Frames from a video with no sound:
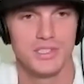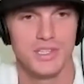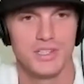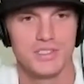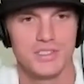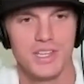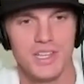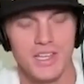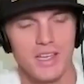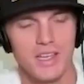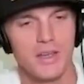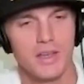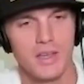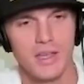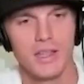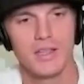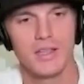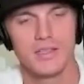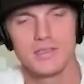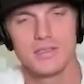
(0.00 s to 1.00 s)
And I was like, yeah,
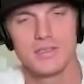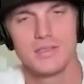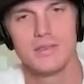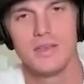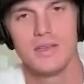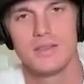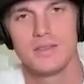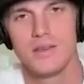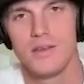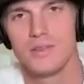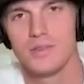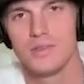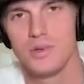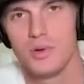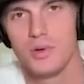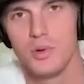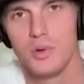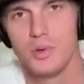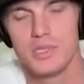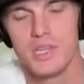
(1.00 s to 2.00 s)
okay, that's that's
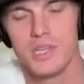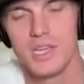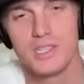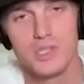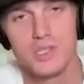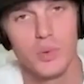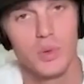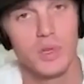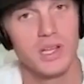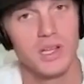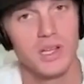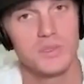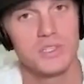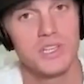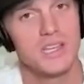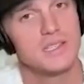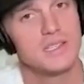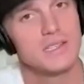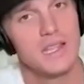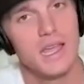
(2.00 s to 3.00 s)
also a cool take. So we ended up
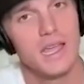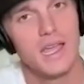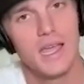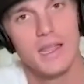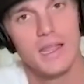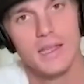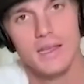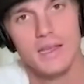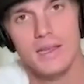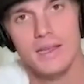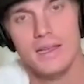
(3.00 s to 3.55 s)
chasing that.